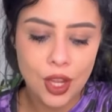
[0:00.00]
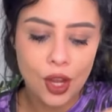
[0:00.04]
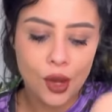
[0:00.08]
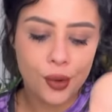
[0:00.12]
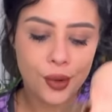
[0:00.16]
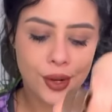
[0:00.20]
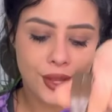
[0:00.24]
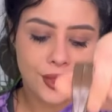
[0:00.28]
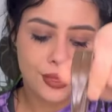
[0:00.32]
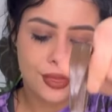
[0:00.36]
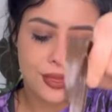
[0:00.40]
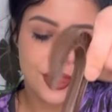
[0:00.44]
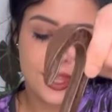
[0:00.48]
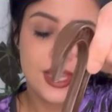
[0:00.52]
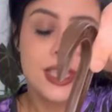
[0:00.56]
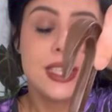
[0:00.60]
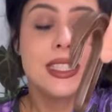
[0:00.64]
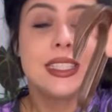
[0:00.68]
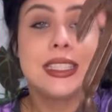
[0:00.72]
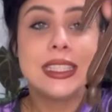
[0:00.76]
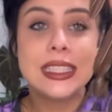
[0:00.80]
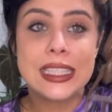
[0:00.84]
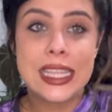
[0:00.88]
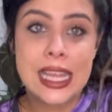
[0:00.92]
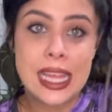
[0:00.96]
All right, this
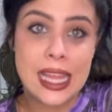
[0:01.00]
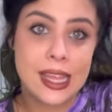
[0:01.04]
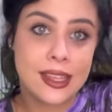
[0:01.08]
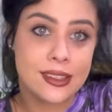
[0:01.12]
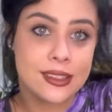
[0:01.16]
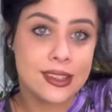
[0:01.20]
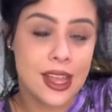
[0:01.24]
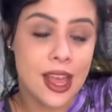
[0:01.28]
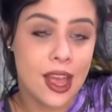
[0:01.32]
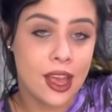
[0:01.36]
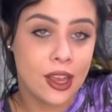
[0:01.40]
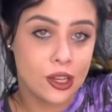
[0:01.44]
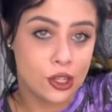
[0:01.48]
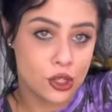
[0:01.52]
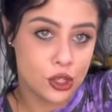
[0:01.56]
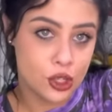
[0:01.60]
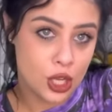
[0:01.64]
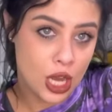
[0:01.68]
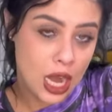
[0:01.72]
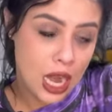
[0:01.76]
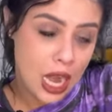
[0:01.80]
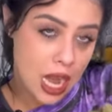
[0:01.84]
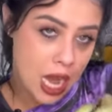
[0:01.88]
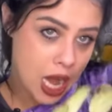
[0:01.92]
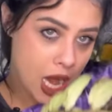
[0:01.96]
is
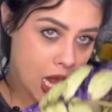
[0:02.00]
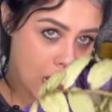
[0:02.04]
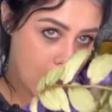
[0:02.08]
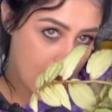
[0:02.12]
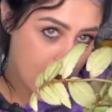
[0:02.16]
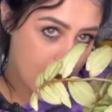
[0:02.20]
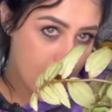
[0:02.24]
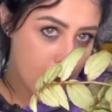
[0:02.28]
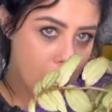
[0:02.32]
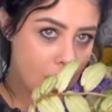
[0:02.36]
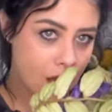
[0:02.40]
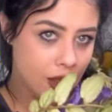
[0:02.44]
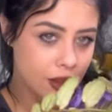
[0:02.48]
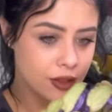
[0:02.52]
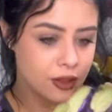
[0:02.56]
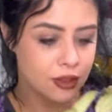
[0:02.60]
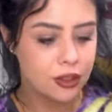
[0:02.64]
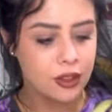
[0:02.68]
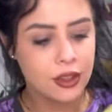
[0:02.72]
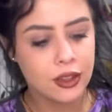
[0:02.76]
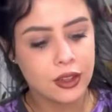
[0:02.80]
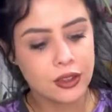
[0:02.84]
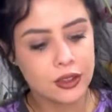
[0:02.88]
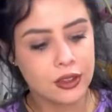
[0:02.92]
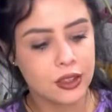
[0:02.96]
actually,
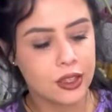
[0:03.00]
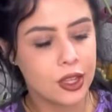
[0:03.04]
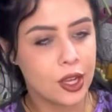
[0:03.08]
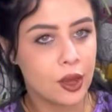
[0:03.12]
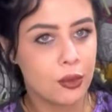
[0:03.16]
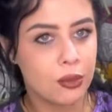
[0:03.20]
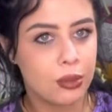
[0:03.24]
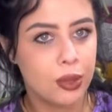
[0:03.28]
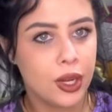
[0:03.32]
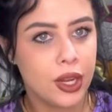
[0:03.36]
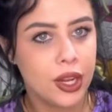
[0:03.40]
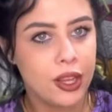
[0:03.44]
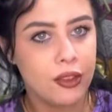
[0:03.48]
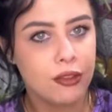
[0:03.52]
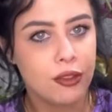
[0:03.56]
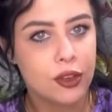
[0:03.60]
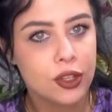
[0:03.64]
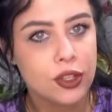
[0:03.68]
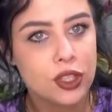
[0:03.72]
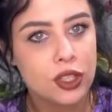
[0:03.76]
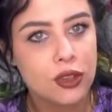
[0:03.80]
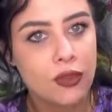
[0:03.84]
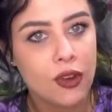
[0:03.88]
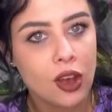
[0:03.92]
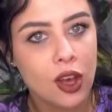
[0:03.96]
look how pretty,
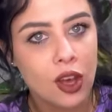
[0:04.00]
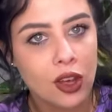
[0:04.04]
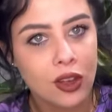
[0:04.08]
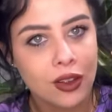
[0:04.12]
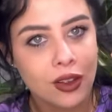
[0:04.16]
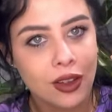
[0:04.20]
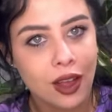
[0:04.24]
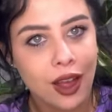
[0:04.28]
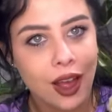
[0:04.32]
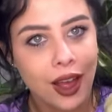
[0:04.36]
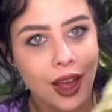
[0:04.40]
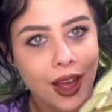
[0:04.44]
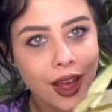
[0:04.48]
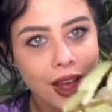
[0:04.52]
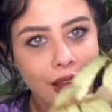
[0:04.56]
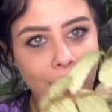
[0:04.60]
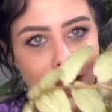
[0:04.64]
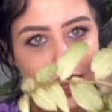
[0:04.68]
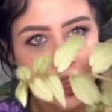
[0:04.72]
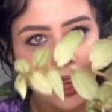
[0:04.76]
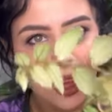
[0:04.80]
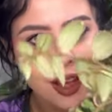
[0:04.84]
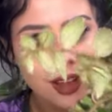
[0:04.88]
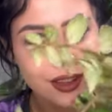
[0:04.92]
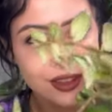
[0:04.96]
first of
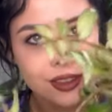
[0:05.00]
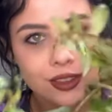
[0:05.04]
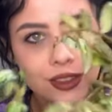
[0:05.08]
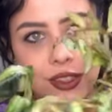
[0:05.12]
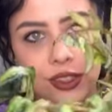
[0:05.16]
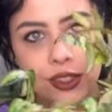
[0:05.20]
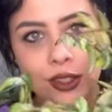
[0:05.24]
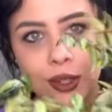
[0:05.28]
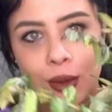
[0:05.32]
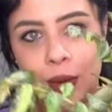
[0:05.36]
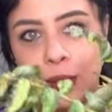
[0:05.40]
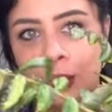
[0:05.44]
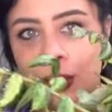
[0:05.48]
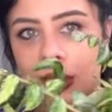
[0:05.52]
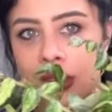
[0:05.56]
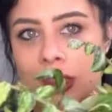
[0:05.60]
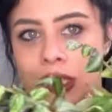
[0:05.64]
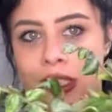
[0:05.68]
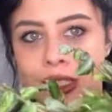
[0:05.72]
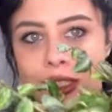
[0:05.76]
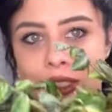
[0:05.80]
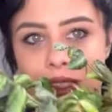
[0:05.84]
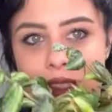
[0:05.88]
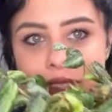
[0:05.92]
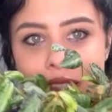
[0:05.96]
all. So
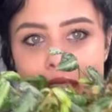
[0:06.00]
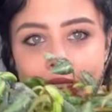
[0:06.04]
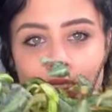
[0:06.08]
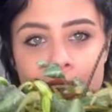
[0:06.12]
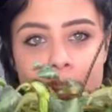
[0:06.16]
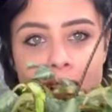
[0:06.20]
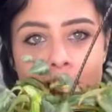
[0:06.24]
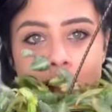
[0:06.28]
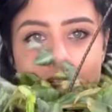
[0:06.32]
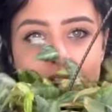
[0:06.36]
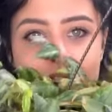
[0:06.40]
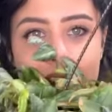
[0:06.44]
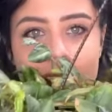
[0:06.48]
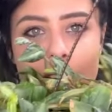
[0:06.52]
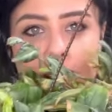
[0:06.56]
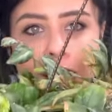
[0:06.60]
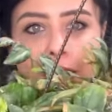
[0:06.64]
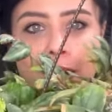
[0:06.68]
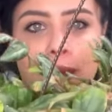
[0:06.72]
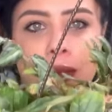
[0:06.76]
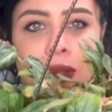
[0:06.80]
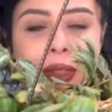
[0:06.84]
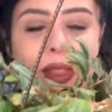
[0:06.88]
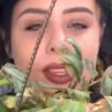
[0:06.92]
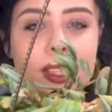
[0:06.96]
gorgeous.
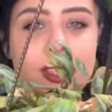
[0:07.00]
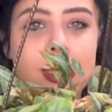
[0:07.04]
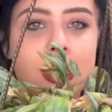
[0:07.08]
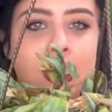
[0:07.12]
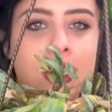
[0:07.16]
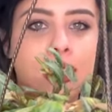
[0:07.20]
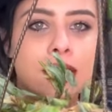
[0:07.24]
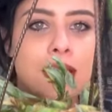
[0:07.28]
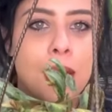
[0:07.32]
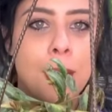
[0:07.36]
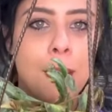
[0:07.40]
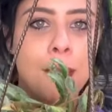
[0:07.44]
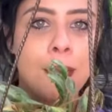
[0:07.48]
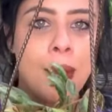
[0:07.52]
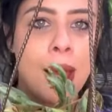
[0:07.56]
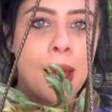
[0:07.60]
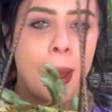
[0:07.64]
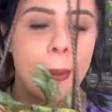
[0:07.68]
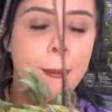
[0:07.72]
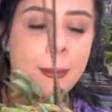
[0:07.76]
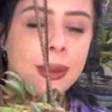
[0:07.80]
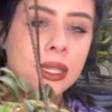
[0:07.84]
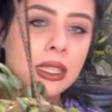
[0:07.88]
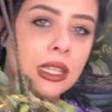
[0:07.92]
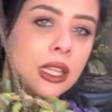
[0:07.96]
This is
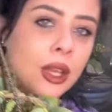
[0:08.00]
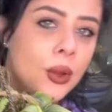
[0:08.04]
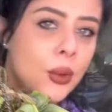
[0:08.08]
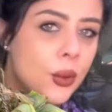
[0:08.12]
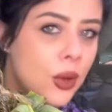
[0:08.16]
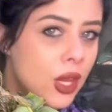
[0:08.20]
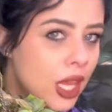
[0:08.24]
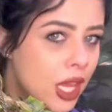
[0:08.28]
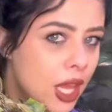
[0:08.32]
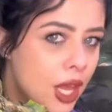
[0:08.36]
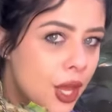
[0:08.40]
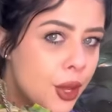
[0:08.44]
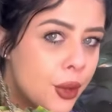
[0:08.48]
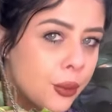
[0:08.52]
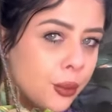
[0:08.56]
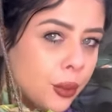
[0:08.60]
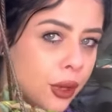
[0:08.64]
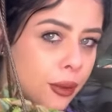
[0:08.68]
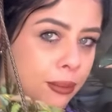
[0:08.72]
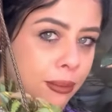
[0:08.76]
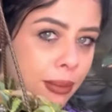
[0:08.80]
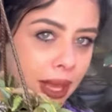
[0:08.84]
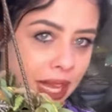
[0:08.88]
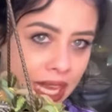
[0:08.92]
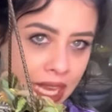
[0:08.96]
my Polonia
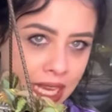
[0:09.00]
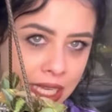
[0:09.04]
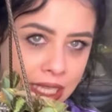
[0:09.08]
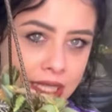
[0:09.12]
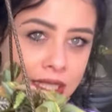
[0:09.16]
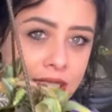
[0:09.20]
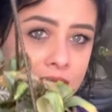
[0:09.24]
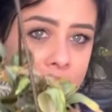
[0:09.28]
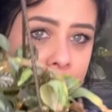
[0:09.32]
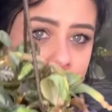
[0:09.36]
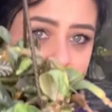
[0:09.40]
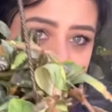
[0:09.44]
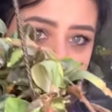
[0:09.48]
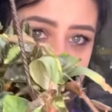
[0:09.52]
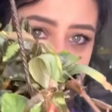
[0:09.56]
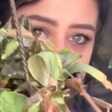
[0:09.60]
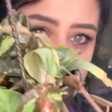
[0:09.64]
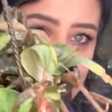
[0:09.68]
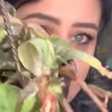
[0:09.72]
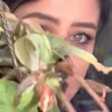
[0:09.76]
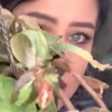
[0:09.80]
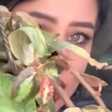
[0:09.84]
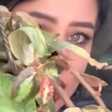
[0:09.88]
repens.